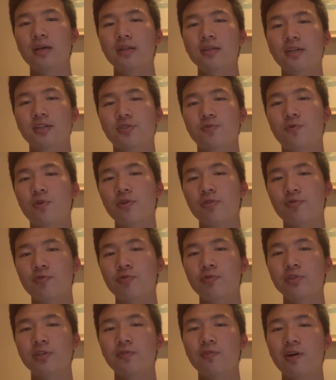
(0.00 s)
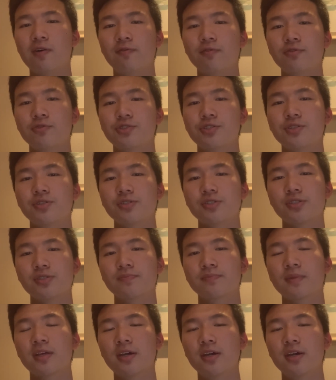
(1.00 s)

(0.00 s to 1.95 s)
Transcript: Let's walk through the revolutions.